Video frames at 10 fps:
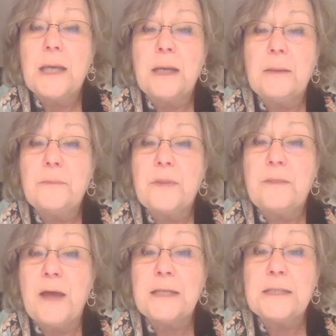
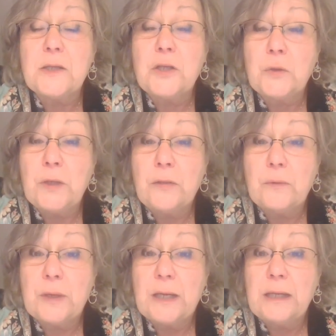That's Unit
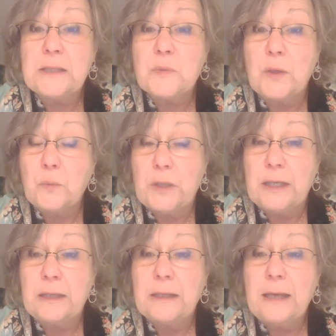3 is 1
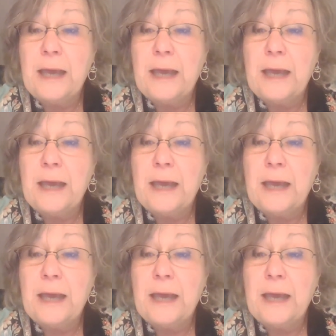week.